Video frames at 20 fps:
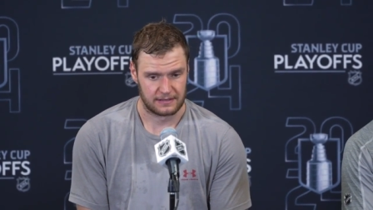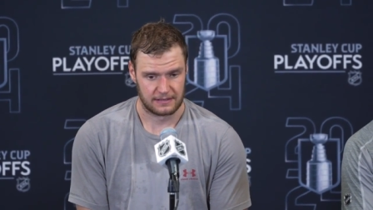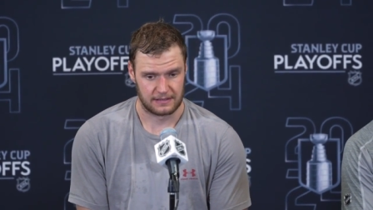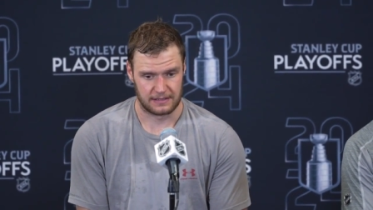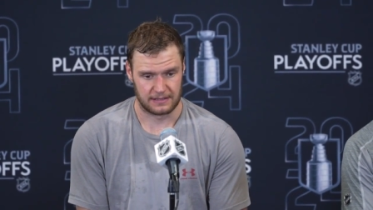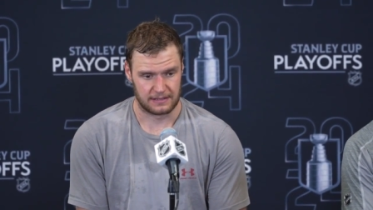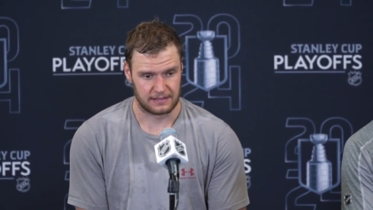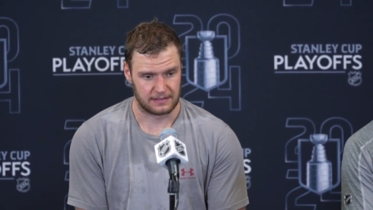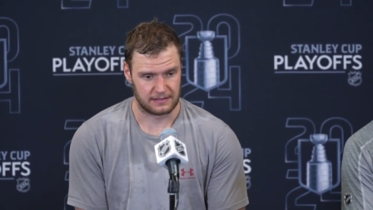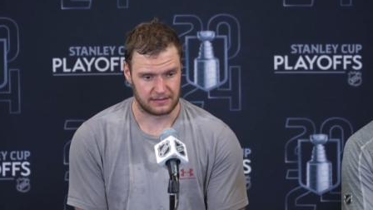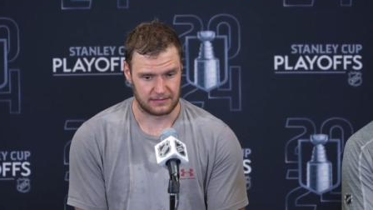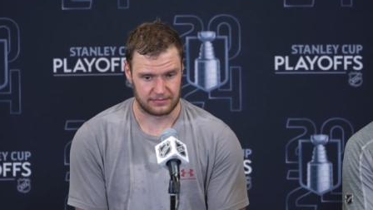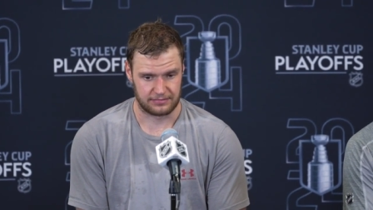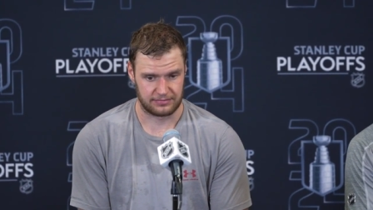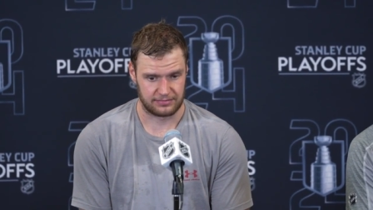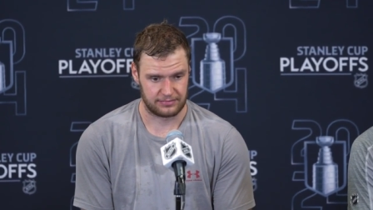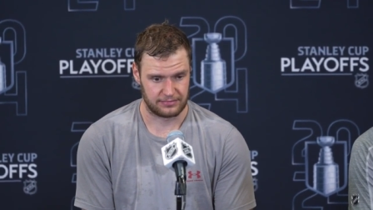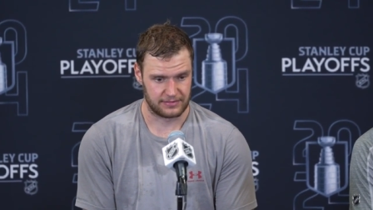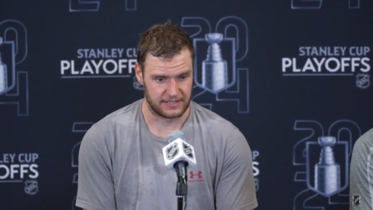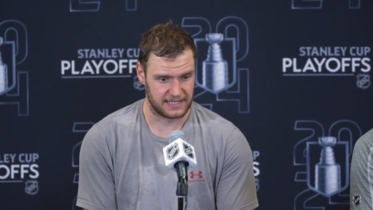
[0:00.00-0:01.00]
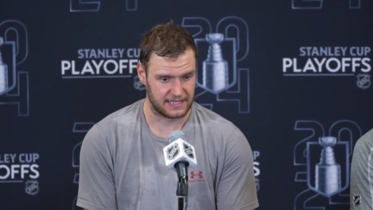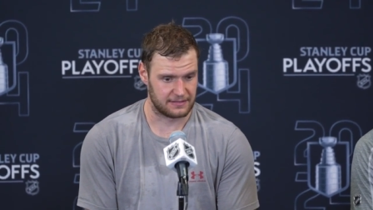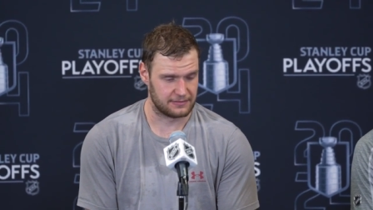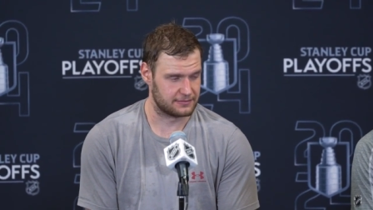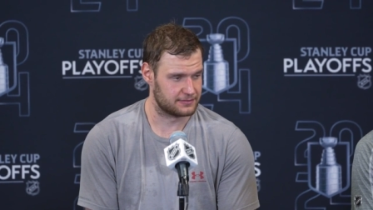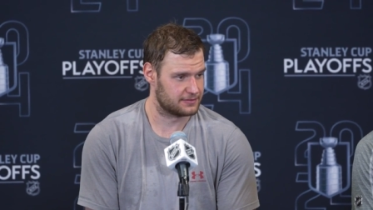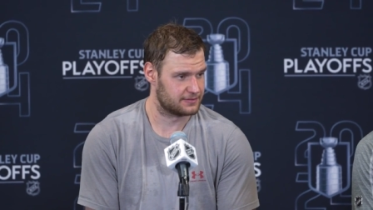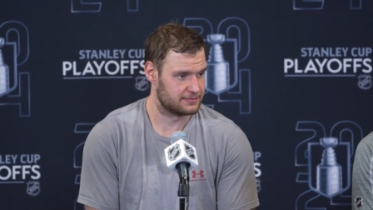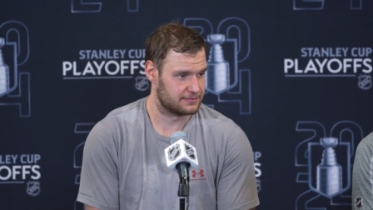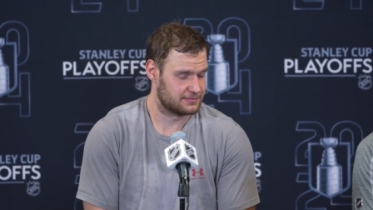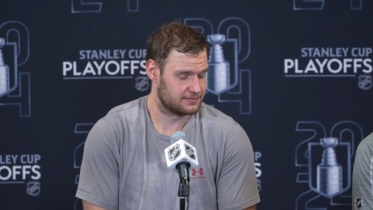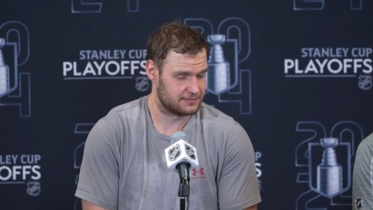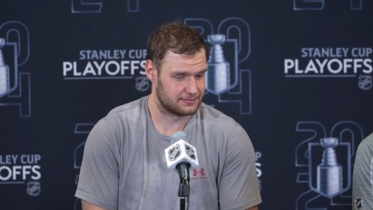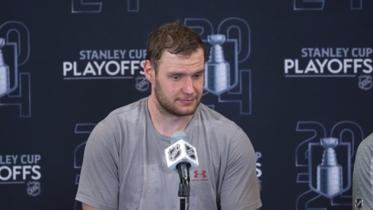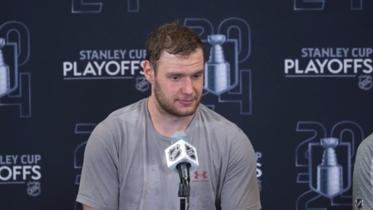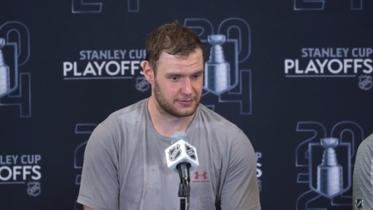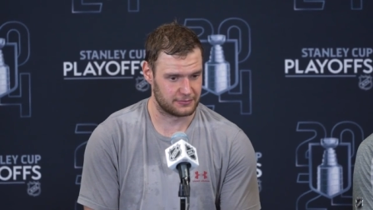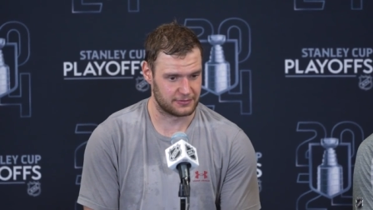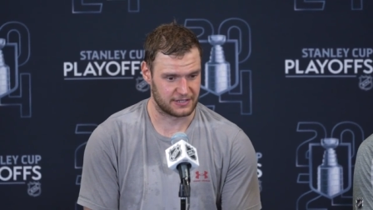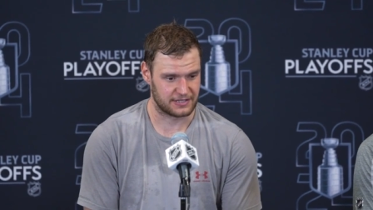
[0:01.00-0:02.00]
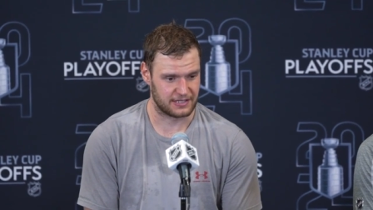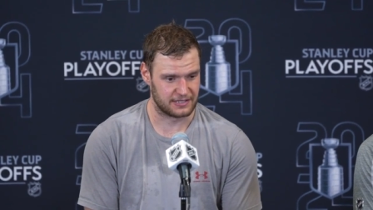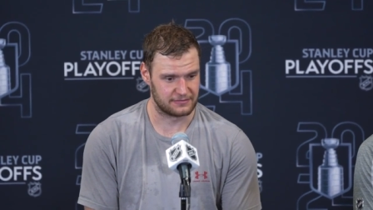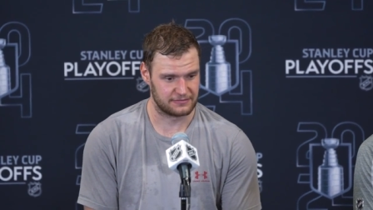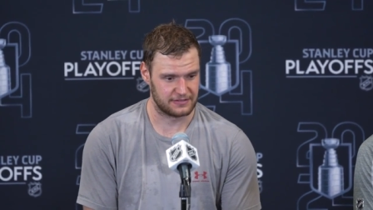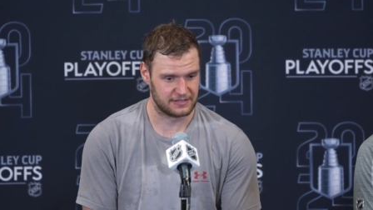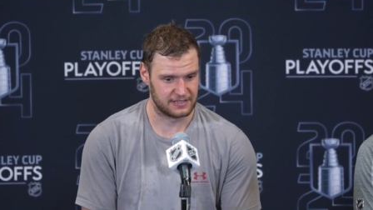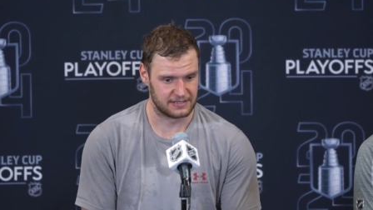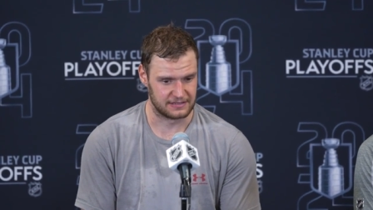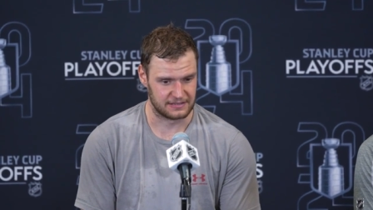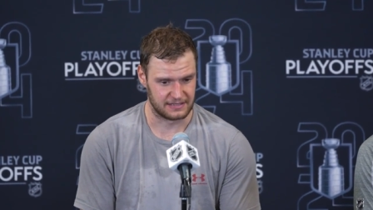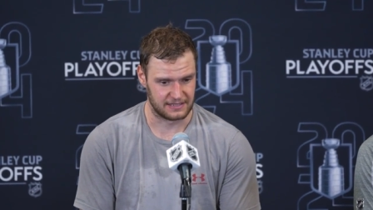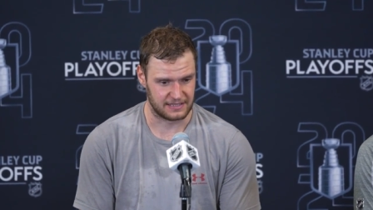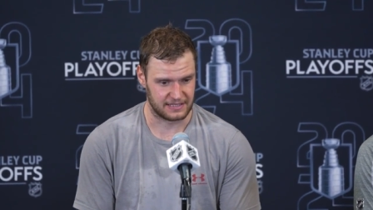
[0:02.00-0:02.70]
Uh, yeah, we, we were confident.